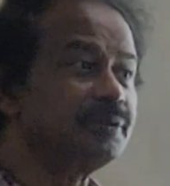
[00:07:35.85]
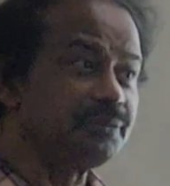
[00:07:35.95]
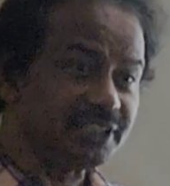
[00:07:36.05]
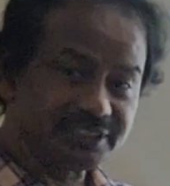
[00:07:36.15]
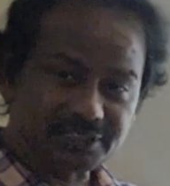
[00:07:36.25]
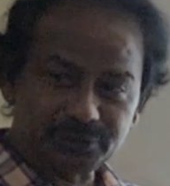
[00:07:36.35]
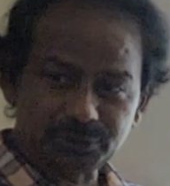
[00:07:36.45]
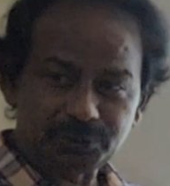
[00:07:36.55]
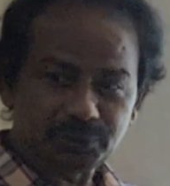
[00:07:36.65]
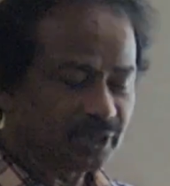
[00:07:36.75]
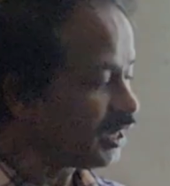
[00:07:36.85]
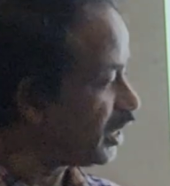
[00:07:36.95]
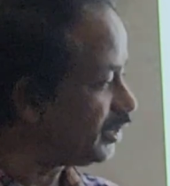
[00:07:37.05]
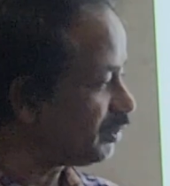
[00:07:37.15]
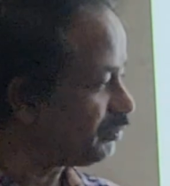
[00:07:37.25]
from region 2
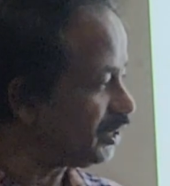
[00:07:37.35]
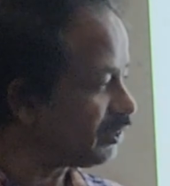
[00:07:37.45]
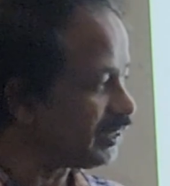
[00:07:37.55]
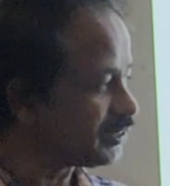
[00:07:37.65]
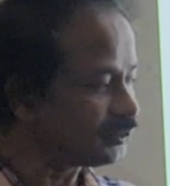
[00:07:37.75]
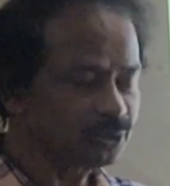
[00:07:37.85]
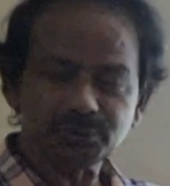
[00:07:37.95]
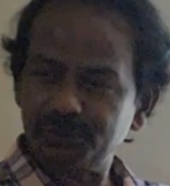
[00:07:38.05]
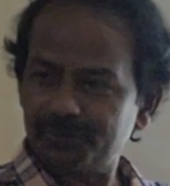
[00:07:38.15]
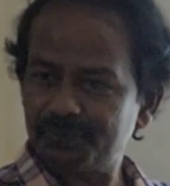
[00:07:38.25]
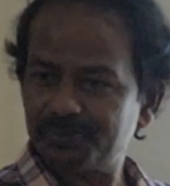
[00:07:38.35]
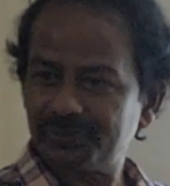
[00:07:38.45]
and we have equated to